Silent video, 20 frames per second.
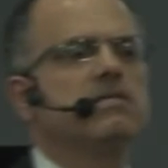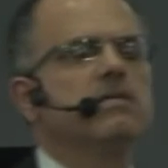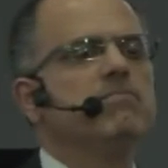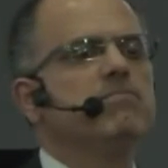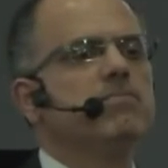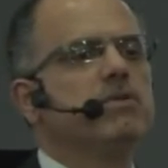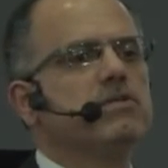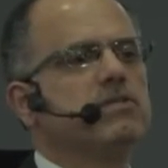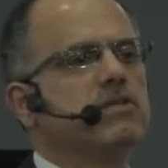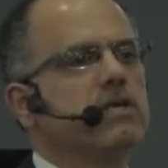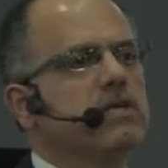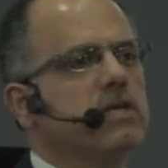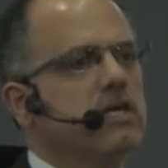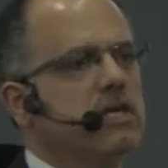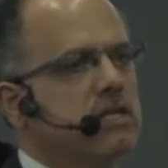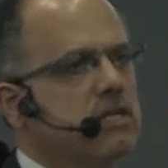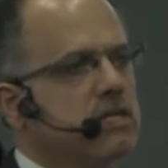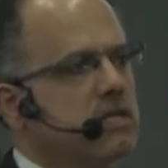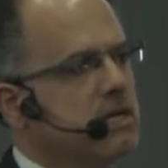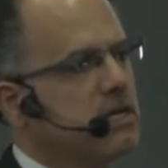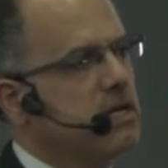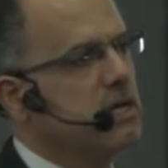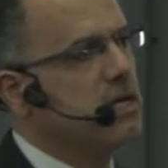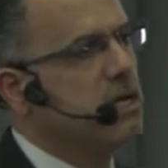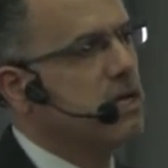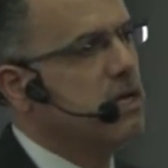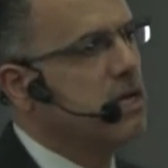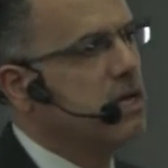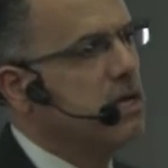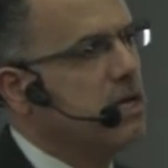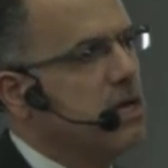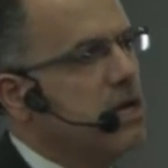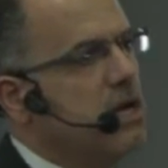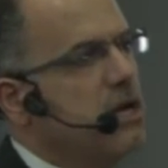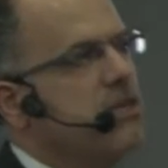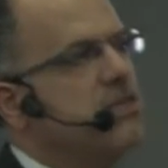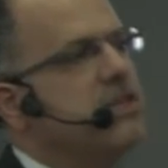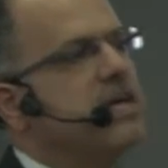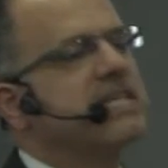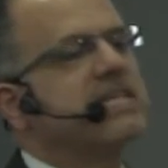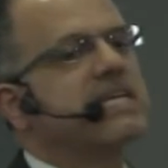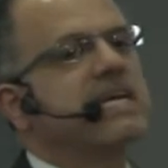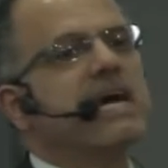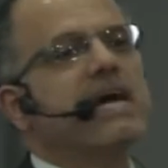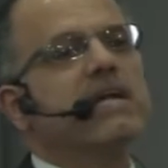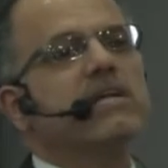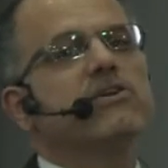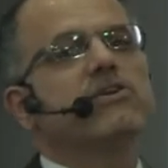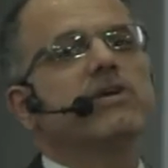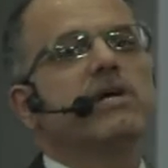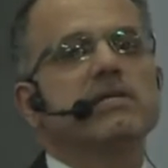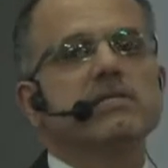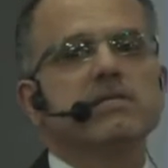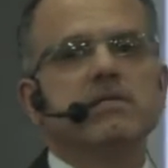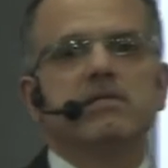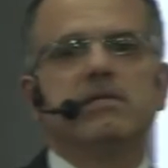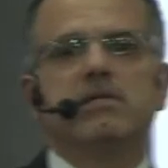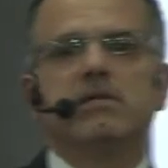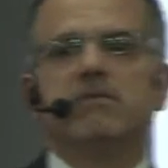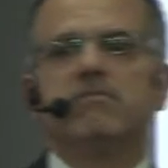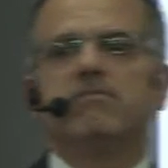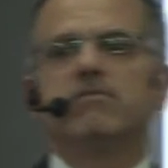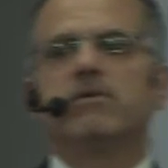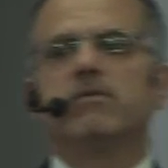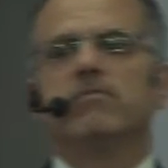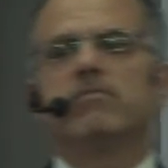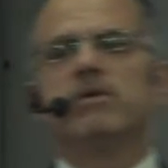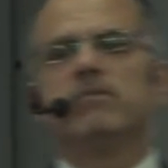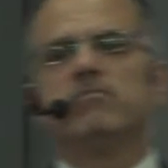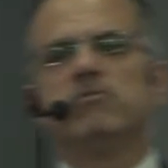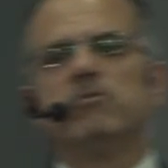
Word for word: simple circuit that can run from the